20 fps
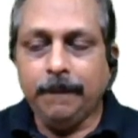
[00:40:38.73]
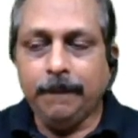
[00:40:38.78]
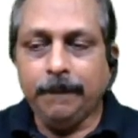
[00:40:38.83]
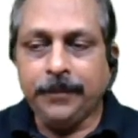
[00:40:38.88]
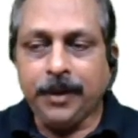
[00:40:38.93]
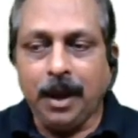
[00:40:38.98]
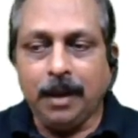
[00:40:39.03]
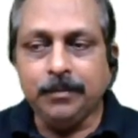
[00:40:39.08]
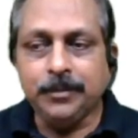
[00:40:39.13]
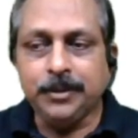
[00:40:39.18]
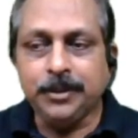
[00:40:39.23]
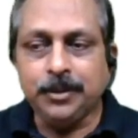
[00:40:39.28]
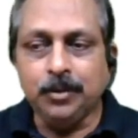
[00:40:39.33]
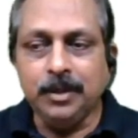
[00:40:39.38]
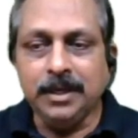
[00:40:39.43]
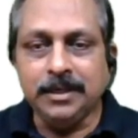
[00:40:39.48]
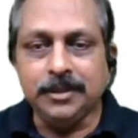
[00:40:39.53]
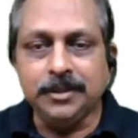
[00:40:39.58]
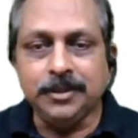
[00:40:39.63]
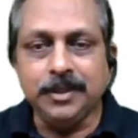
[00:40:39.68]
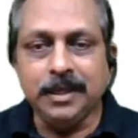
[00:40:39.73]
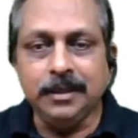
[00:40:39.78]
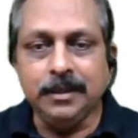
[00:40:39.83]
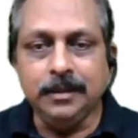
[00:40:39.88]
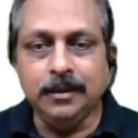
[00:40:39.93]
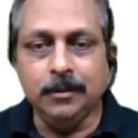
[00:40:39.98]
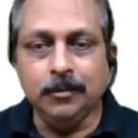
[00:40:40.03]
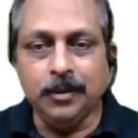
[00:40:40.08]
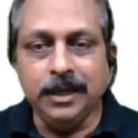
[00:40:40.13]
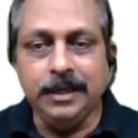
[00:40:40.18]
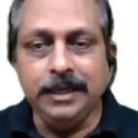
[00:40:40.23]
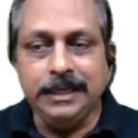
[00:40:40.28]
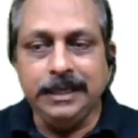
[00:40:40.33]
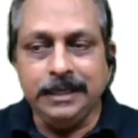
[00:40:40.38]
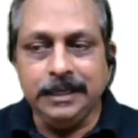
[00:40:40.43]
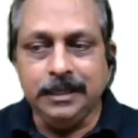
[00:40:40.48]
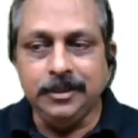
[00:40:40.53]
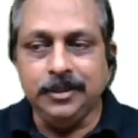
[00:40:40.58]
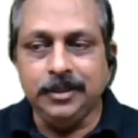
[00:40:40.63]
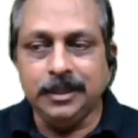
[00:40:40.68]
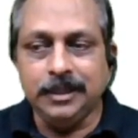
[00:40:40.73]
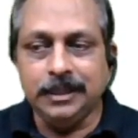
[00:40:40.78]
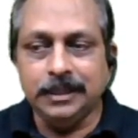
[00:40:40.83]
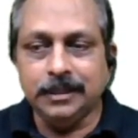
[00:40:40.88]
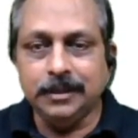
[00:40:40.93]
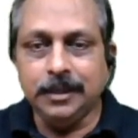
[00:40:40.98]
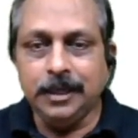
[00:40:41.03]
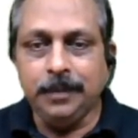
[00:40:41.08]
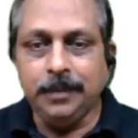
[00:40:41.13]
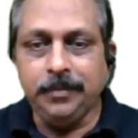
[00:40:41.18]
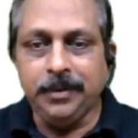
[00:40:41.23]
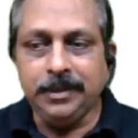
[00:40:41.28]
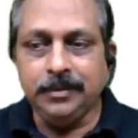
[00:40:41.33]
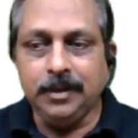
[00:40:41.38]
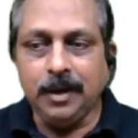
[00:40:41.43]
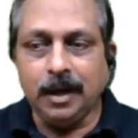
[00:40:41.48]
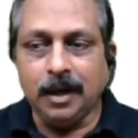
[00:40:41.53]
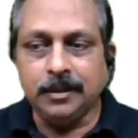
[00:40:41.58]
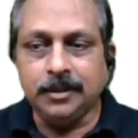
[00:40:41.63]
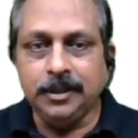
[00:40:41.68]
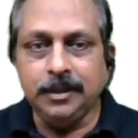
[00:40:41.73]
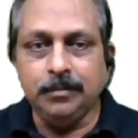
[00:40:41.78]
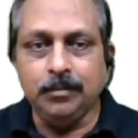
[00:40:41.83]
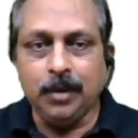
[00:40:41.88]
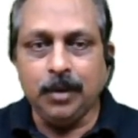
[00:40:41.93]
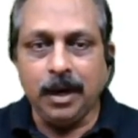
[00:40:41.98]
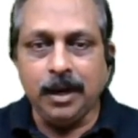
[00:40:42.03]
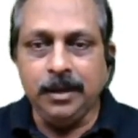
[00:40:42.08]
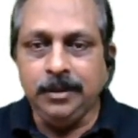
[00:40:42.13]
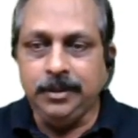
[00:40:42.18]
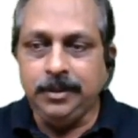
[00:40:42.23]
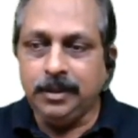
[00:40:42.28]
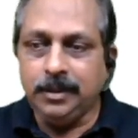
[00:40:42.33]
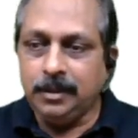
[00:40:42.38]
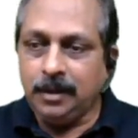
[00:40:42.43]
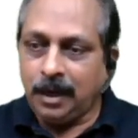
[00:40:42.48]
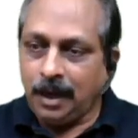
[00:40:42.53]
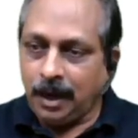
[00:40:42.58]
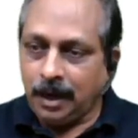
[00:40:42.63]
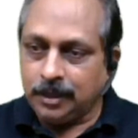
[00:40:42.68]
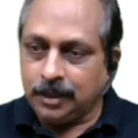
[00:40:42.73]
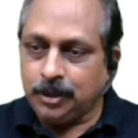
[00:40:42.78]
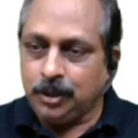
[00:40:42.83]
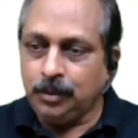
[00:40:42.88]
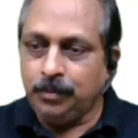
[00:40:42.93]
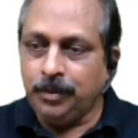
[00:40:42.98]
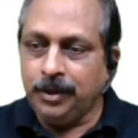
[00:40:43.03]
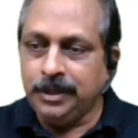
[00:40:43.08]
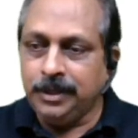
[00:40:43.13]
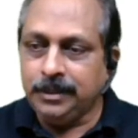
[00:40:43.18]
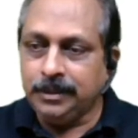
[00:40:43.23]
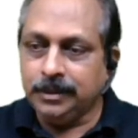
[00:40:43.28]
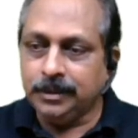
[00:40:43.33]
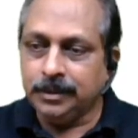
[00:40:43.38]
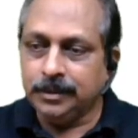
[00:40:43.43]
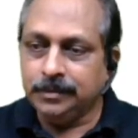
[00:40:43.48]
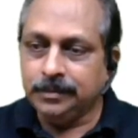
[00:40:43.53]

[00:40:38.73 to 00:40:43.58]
some students said very easy. Keeping that in mind, I had to bring.